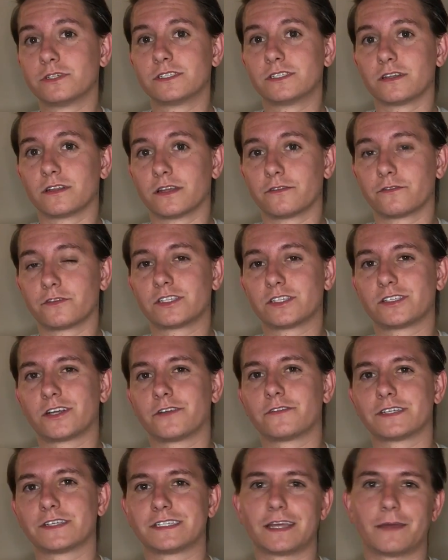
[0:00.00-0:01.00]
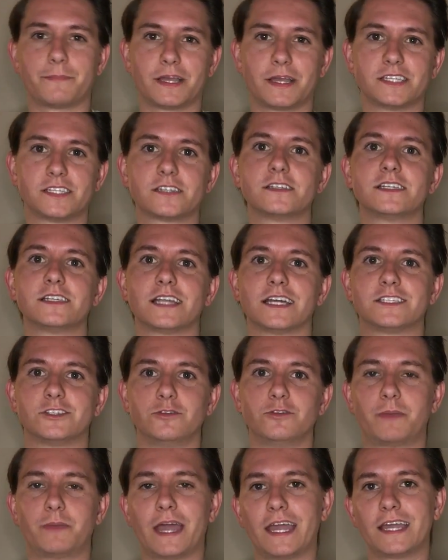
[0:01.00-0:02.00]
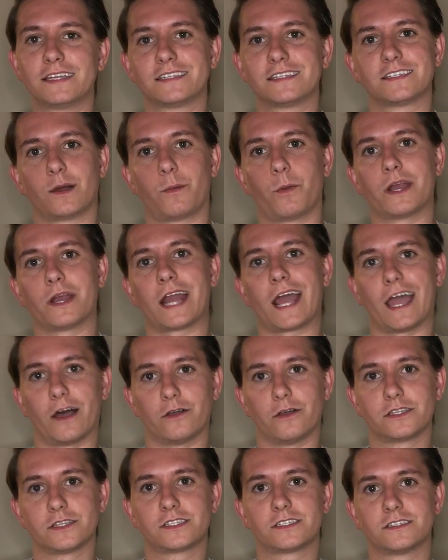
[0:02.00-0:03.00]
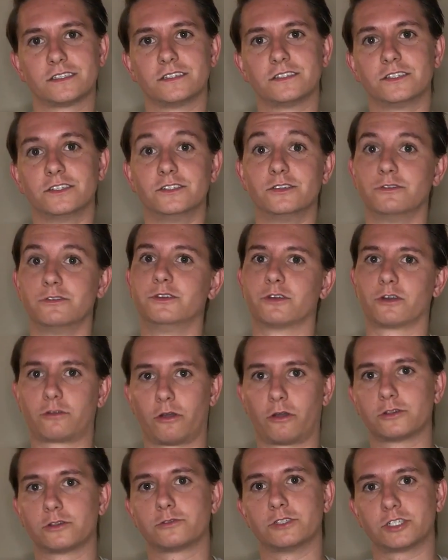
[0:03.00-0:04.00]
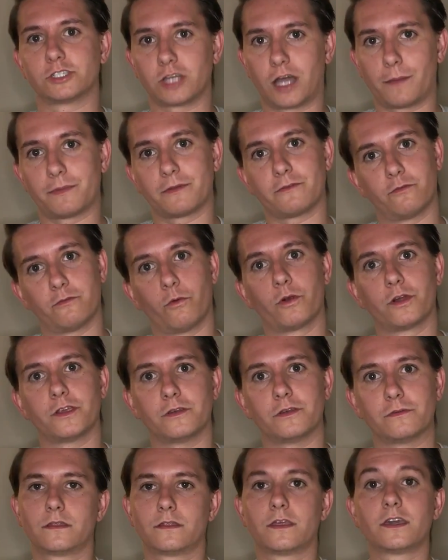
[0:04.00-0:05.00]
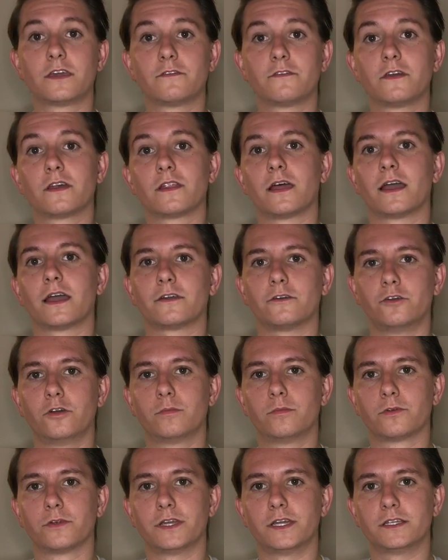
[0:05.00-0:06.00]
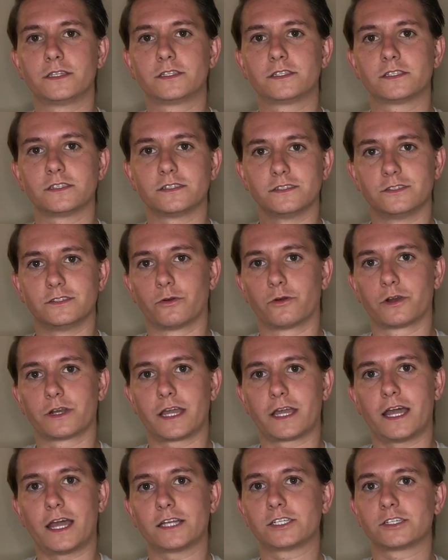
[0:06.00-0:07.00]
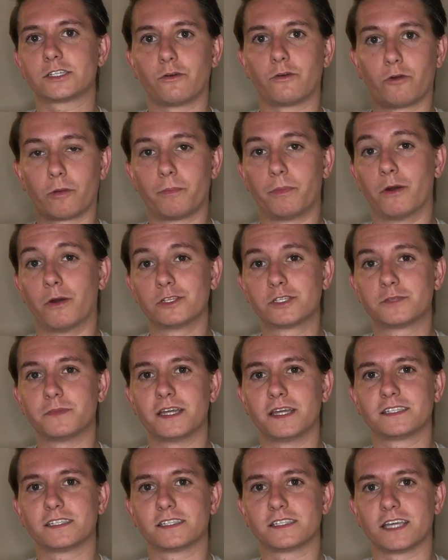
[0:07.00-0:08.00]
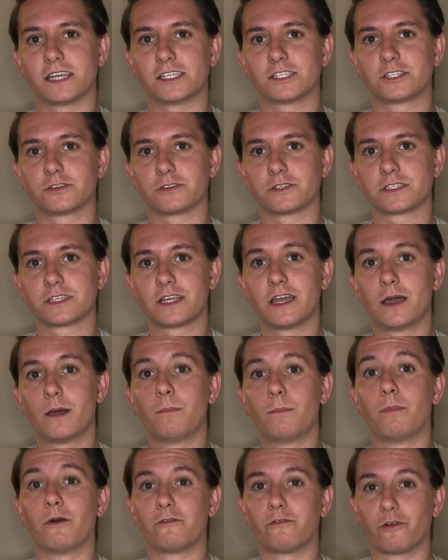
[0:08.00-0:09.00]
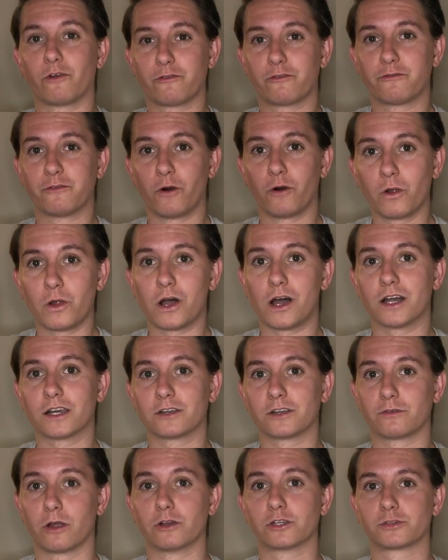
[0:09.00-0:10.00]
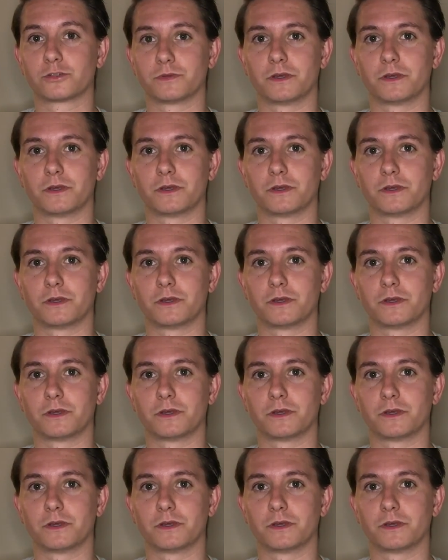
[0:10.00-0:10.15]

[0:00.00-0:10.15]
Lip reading: delivery service that basically lets you pay someone else to do your grocery shopping for you. Think of it like Uber Eats, DoorDash, or Postmates Essentials, but for full-on grocery